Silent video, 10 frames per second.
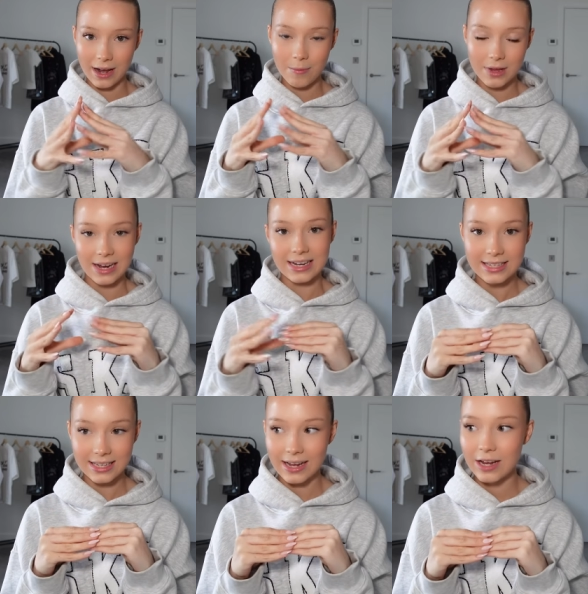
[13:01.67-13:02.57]
at me
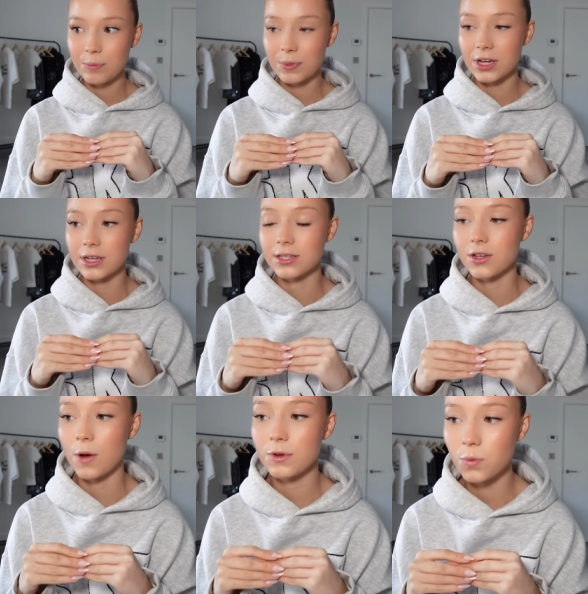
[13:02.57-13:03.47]
yesterday because
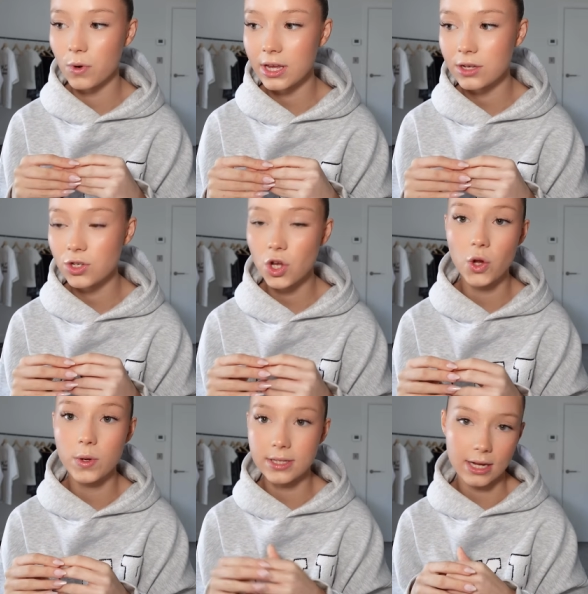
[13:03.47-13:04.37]
I was walking
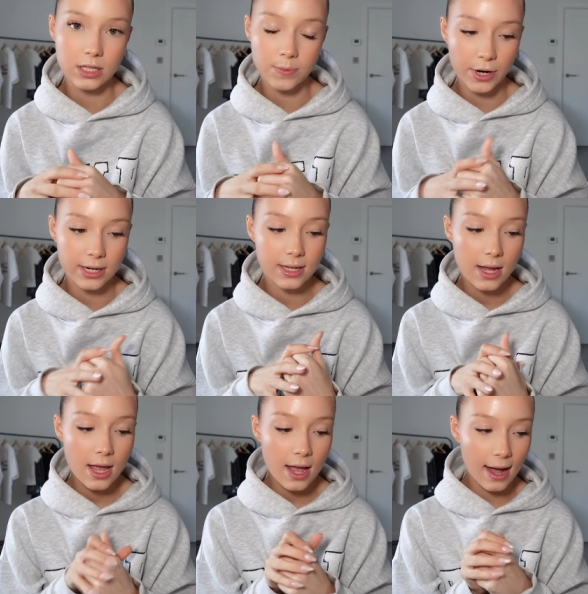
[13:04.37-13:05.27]
to Sainsbury's
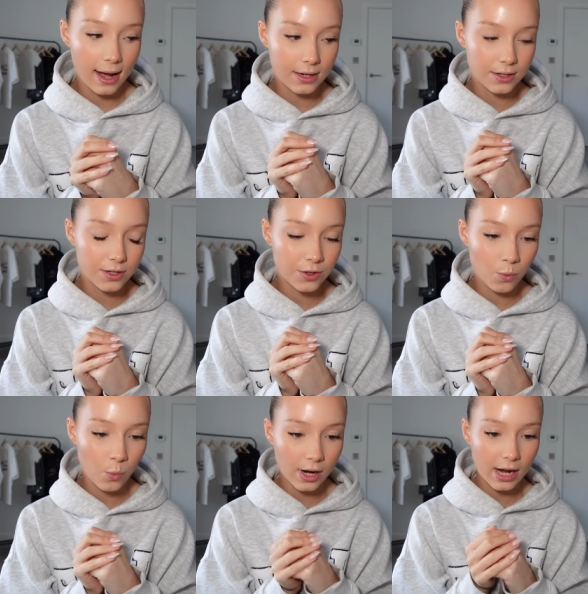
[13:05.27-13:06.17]
and
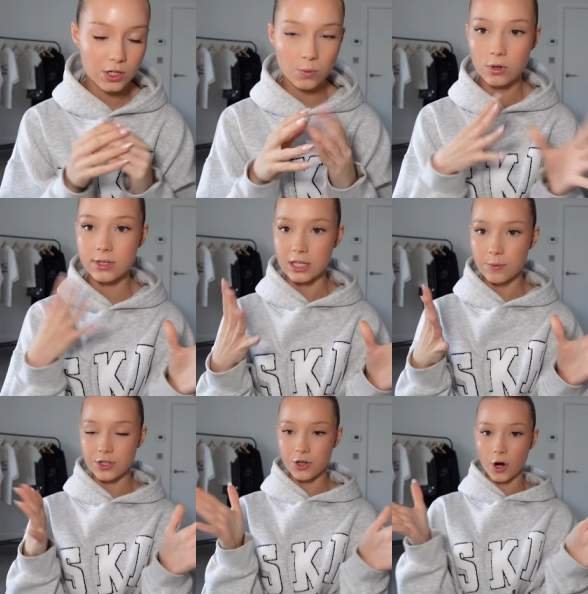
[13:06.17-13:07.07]
when I had to walk to
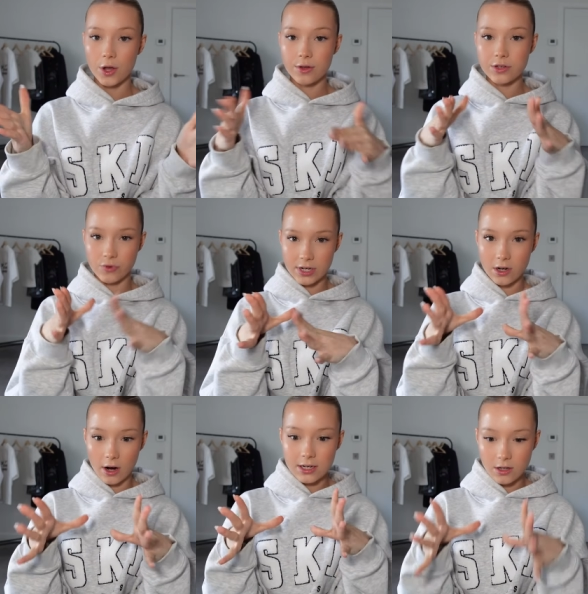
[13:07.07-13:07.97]
Sainsbury's you go through this really
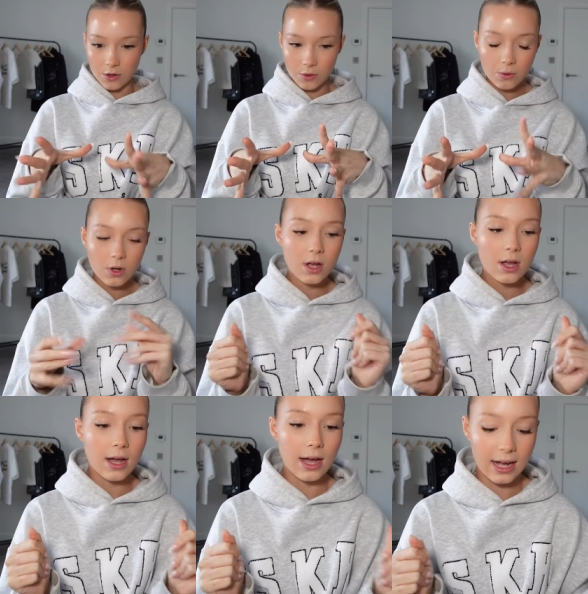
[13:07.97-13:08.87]
tight tunnel
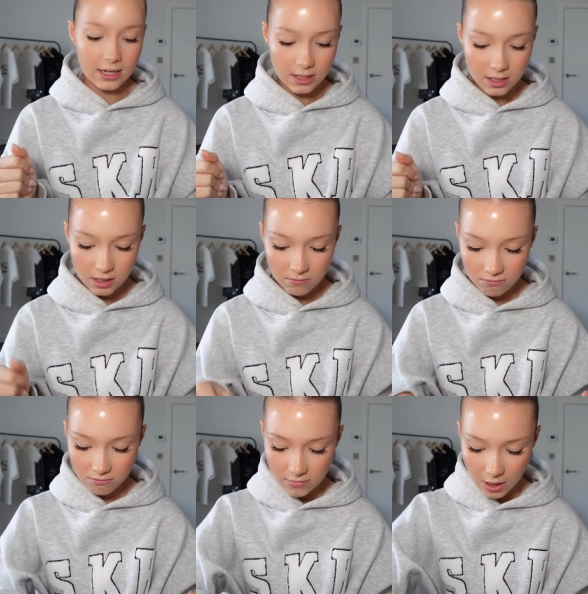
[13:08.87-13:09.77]
and
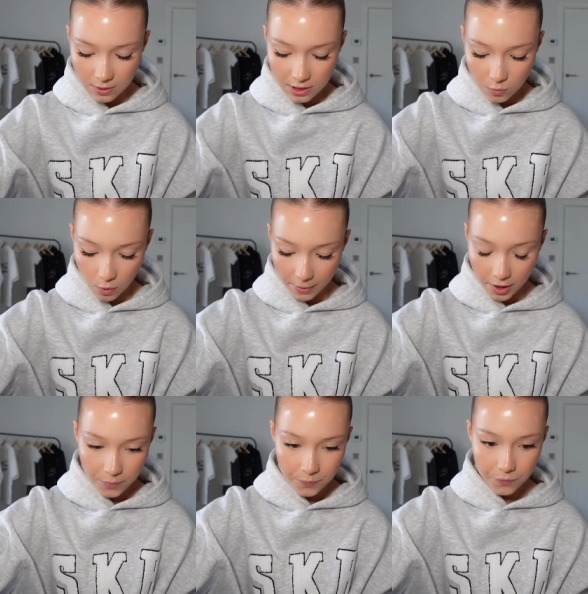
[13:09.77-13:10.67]
there was this
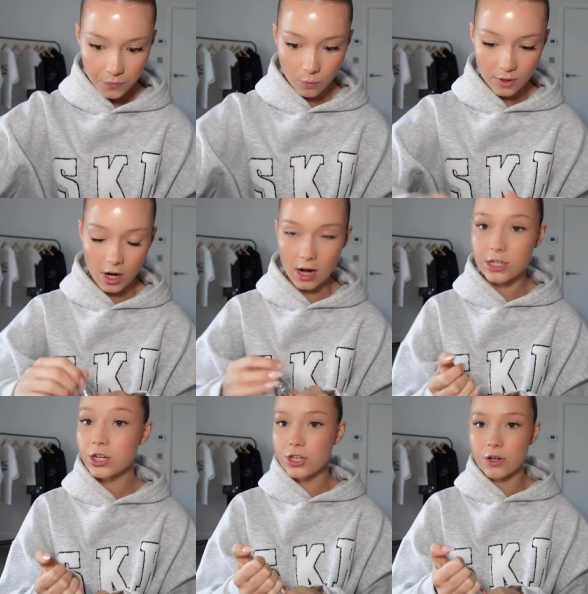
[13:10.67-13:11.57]
woman with her like
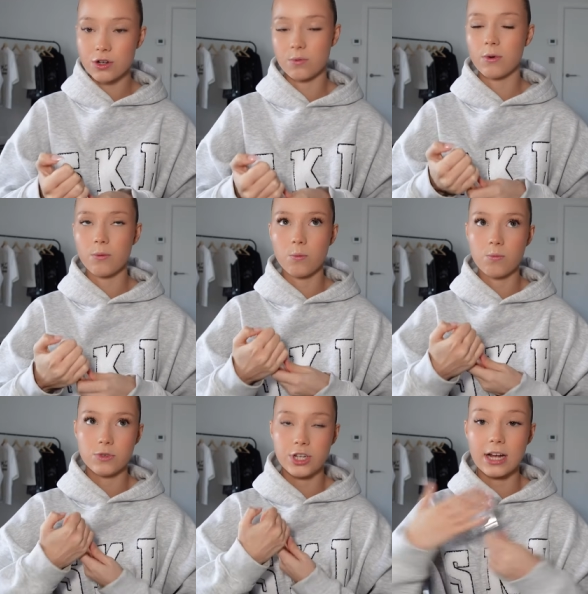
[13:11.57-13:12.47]
two children well
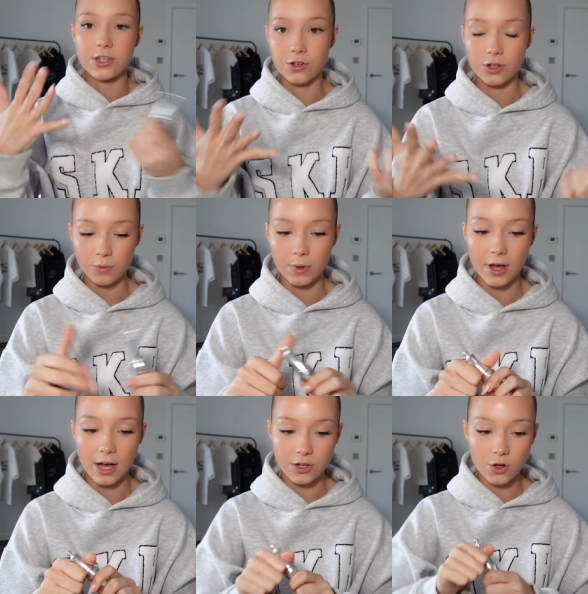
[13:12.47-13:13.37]
she had two children with her
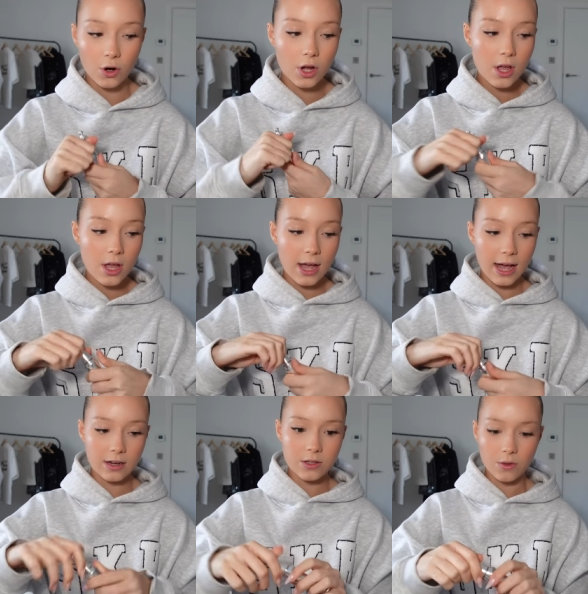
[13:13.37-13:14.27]
and a dog
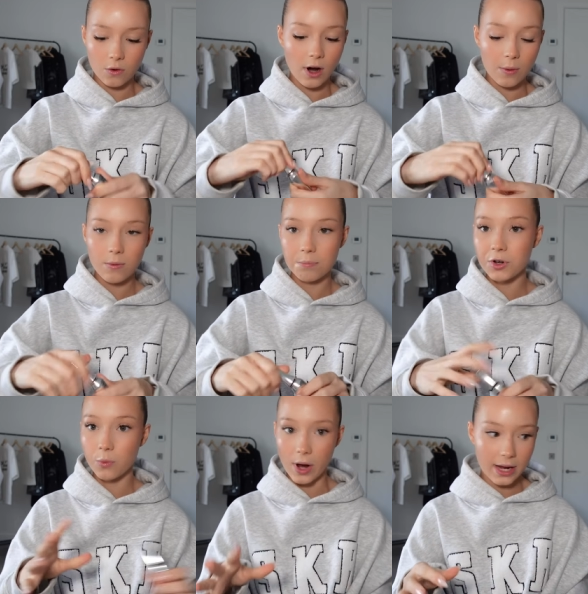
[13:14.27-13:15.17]
and so I thought right I'm
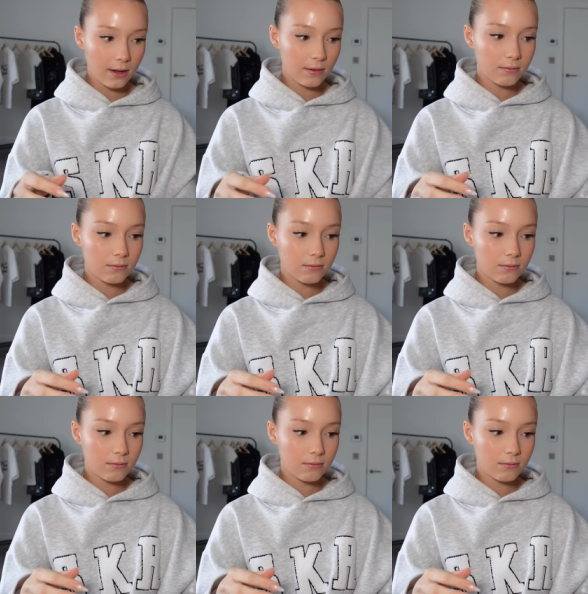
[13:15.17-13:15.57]
gonna wait